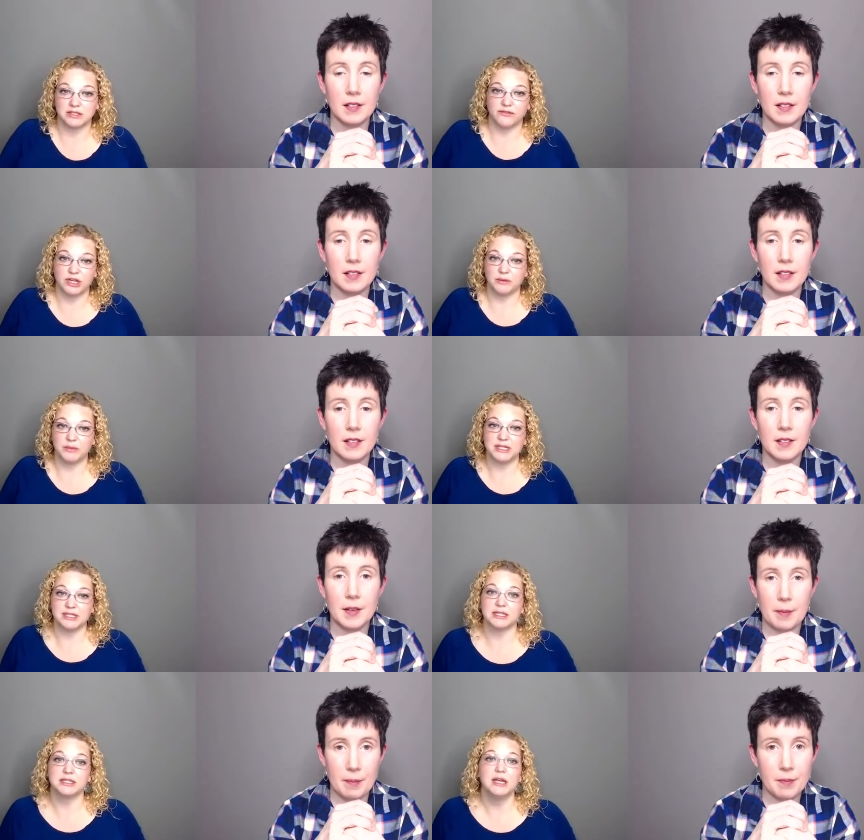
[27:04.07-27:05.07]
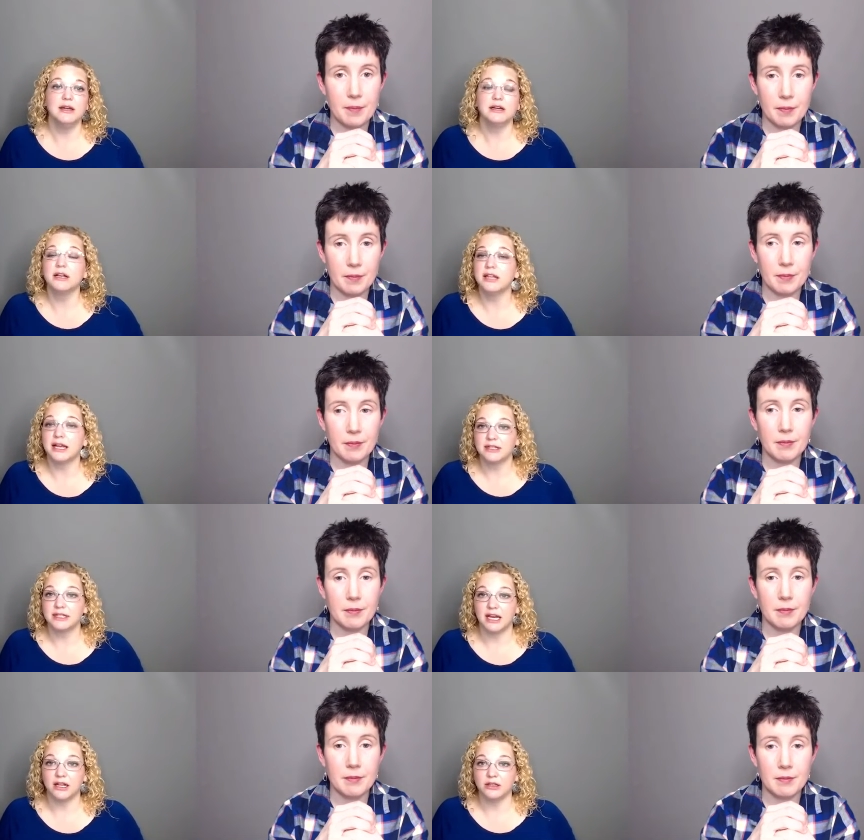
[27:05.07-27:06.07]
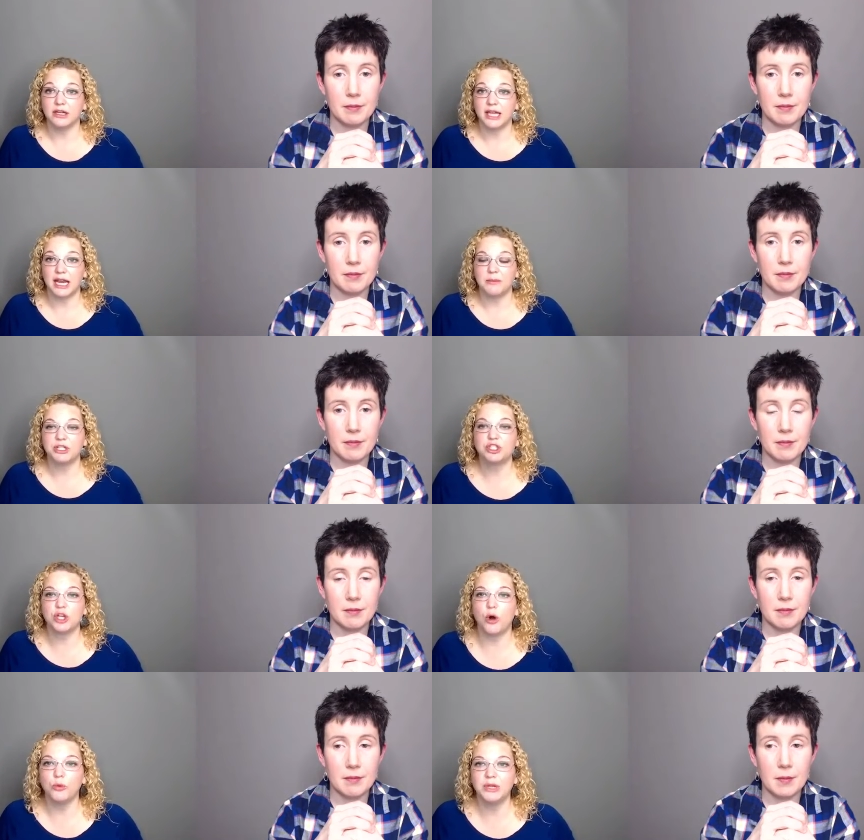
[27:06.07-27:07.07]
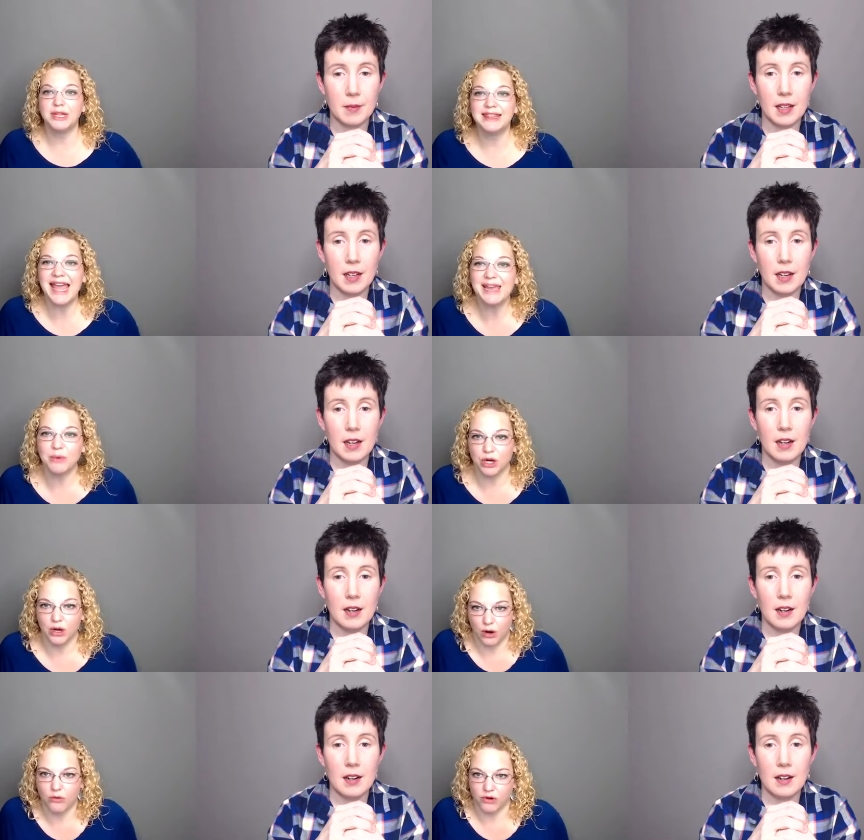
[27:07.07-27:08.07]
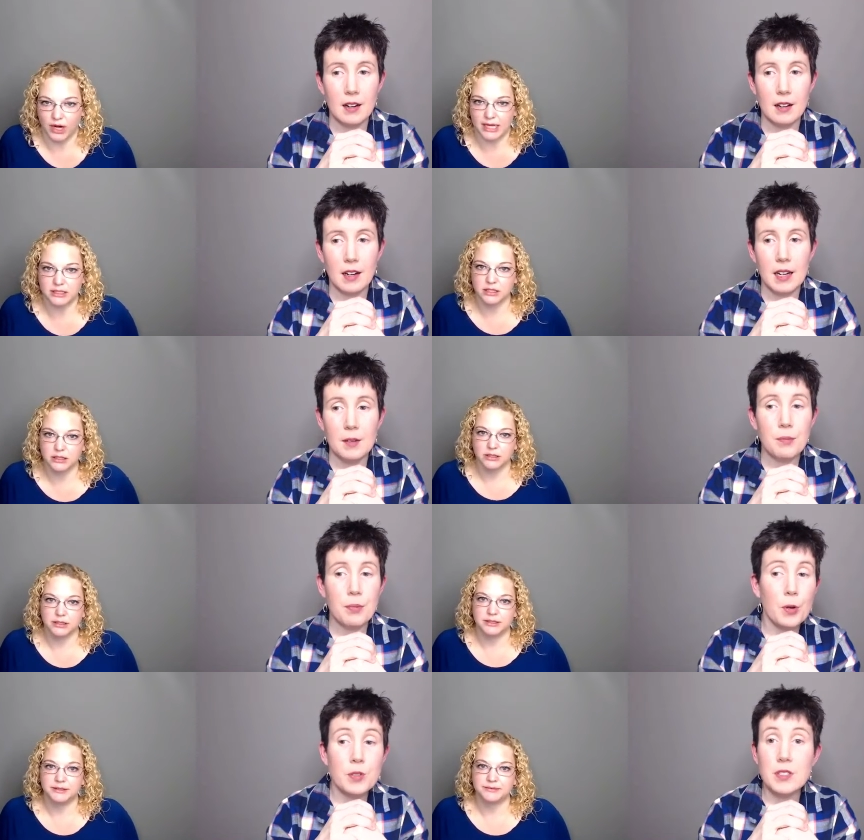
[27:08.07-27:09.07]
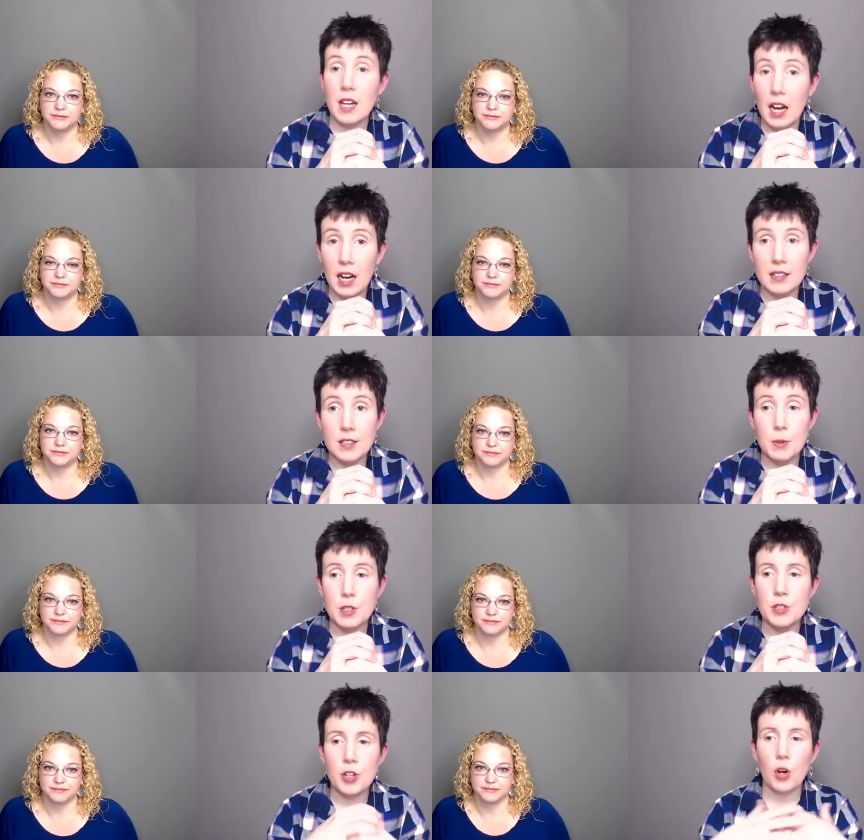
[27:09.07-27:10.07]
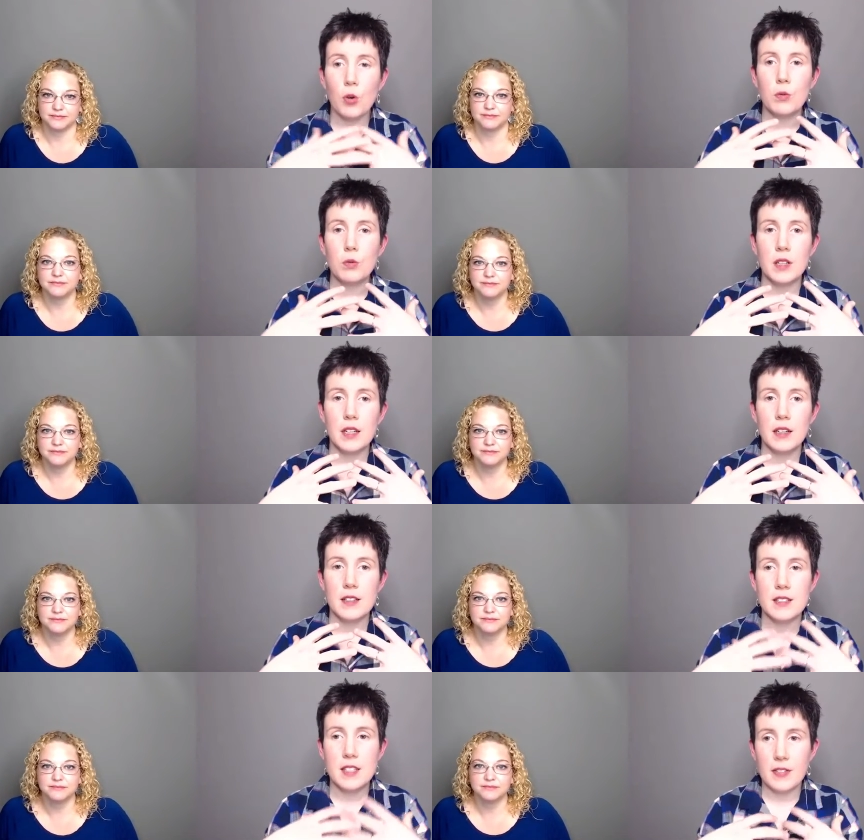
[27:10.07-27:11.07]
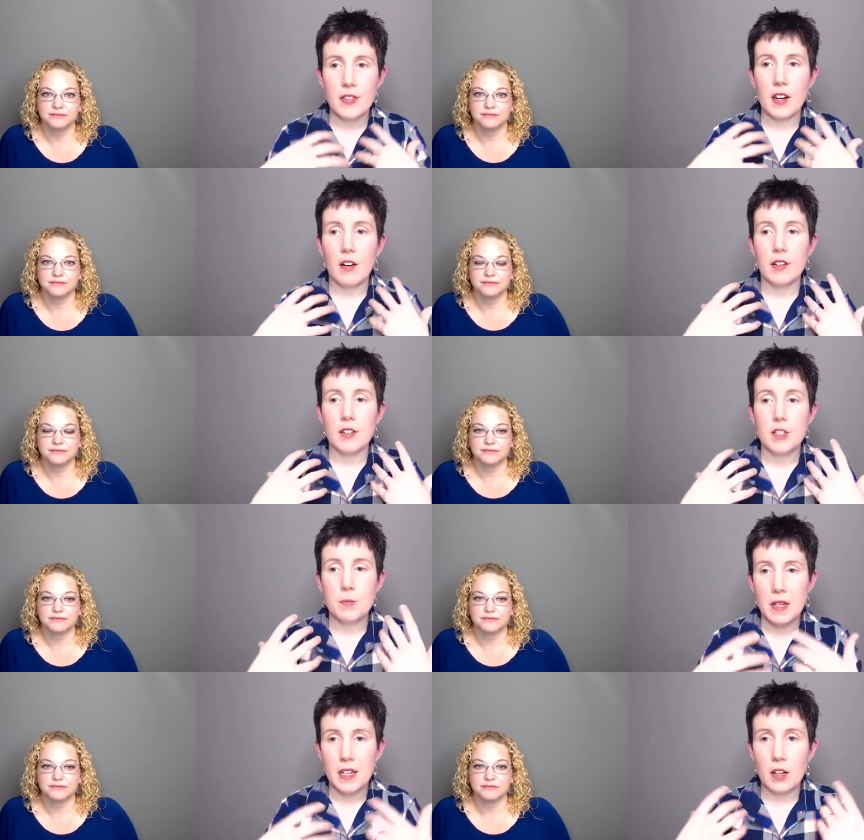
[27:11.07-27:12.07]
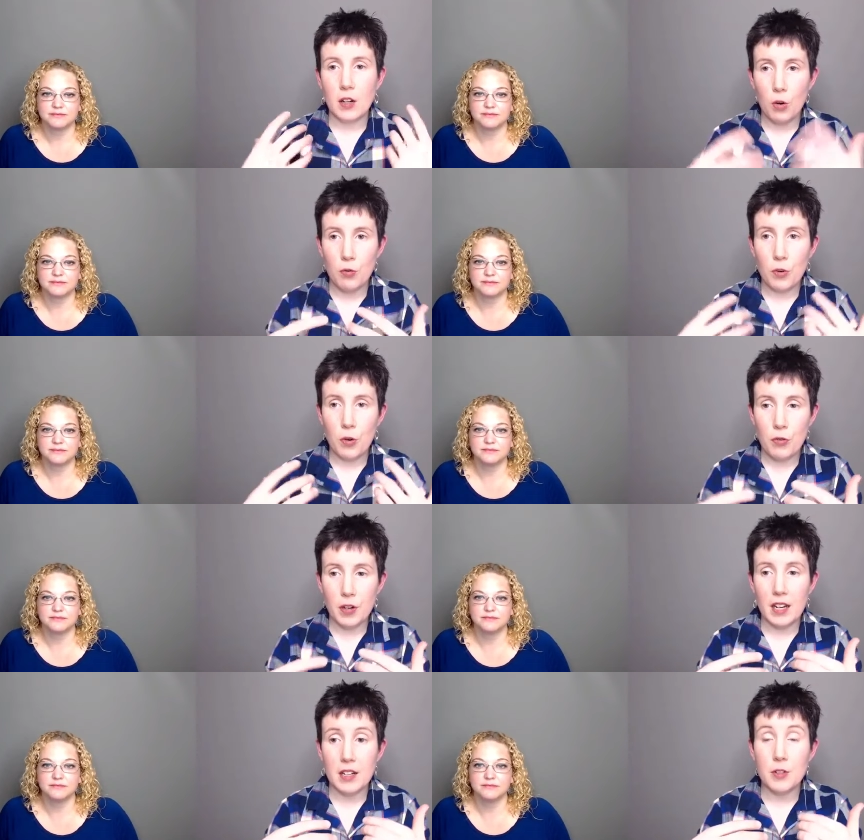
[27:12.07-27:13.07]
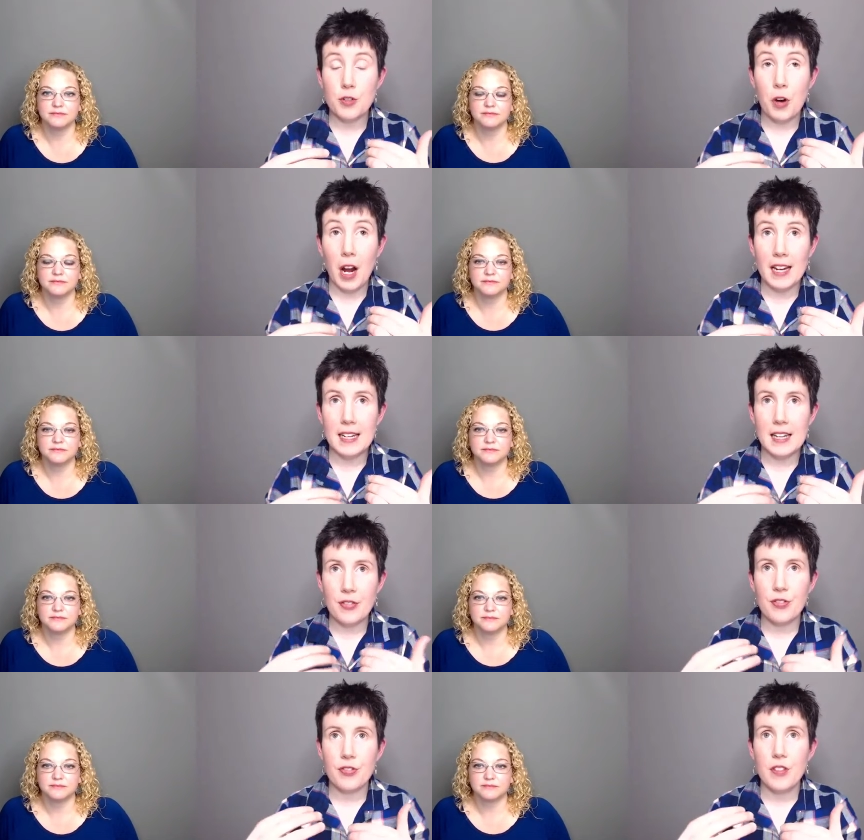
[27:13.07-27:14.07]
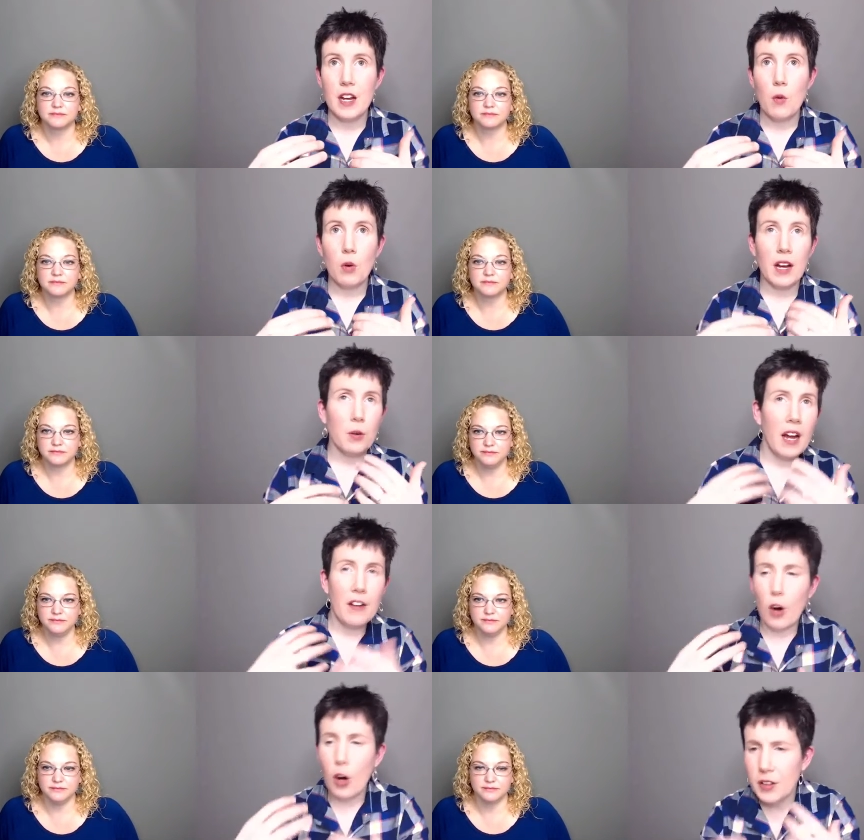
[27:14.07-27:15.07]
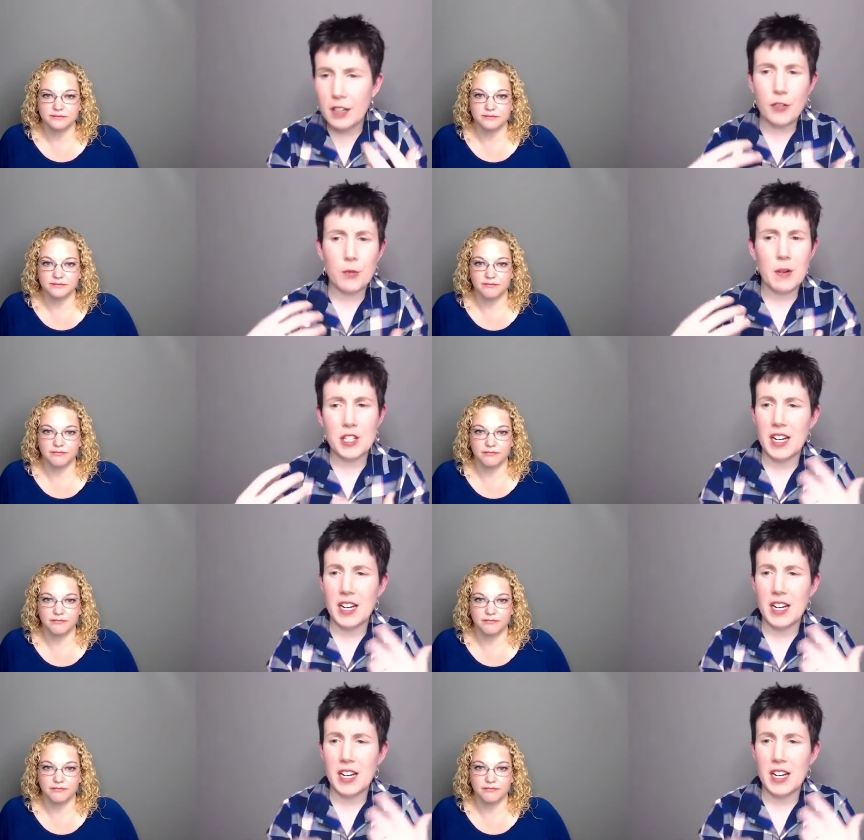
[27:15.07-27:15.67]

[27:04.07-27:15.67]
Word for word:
Speaker 1: for your business collect the data look at it but don't labor over it pros and cons but
Speaker 2: don't sit there and spin it over and over again and try and get well i don't have all the information i